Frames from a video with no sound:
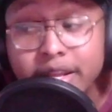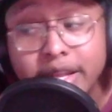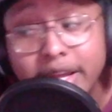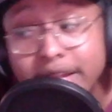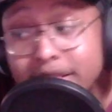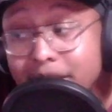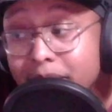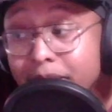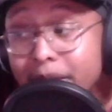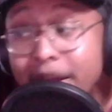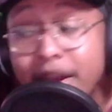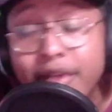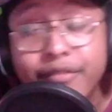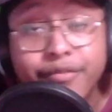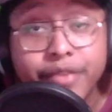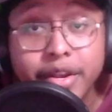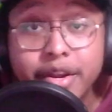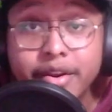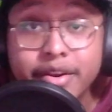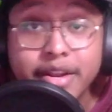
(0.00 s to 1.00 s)
Let the man
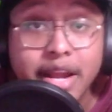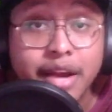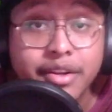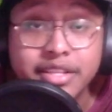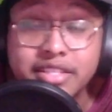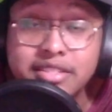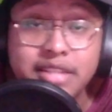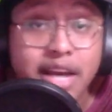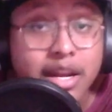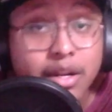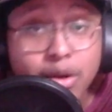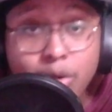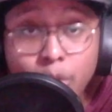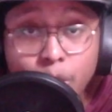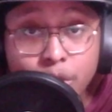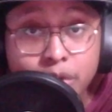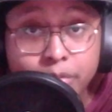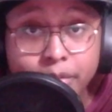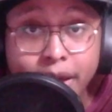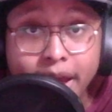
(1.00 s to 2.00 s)
figure it out. He's not a
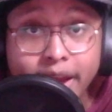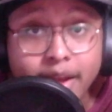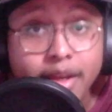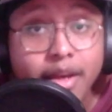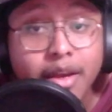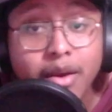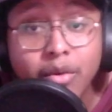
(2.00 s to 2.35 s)
quarterback.